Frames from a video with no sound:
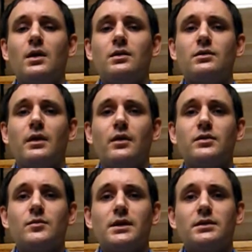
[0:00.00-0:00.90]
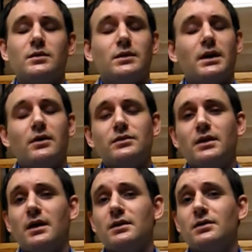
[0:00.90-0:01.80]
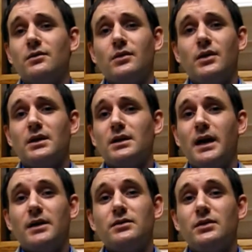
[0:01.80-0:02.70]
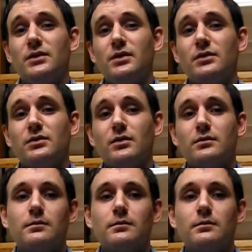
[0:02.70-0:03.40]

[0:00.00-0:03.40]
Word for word: So that was a blessing, but that was not until really the last year or so.